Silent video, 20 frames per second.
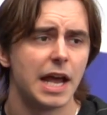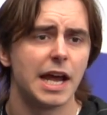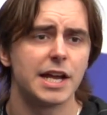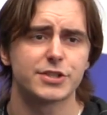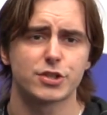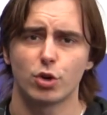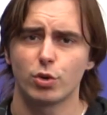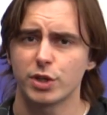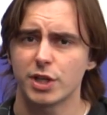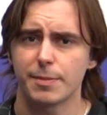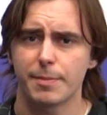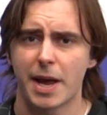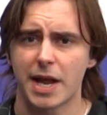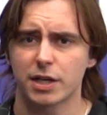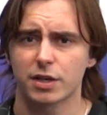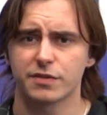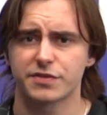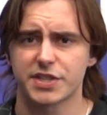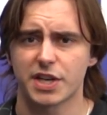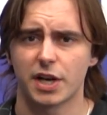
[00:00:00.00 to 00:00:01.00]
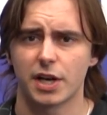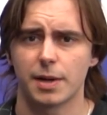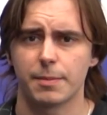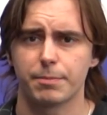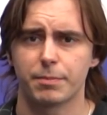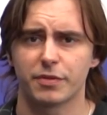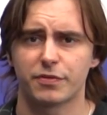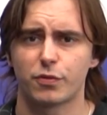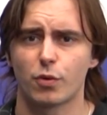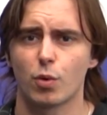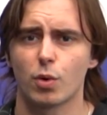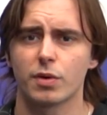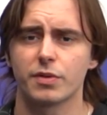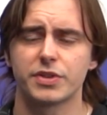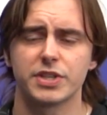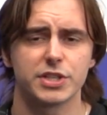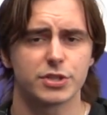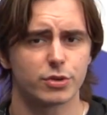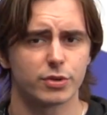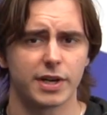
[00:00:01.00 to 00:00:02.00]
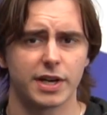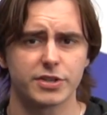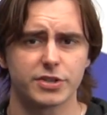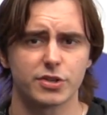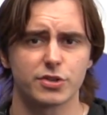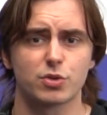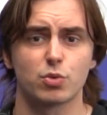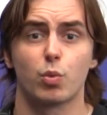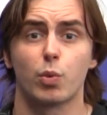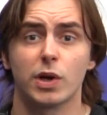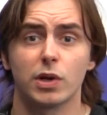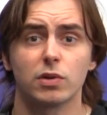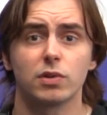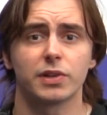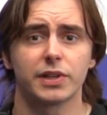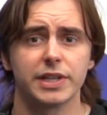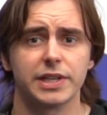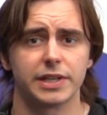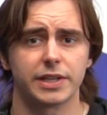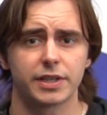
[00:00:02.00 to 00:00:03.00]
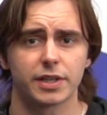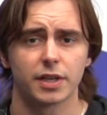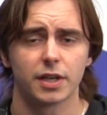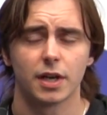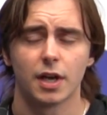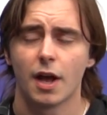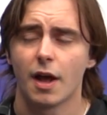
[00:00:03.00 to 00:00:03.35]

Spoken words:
it's only a matter of time before these credentials will leak.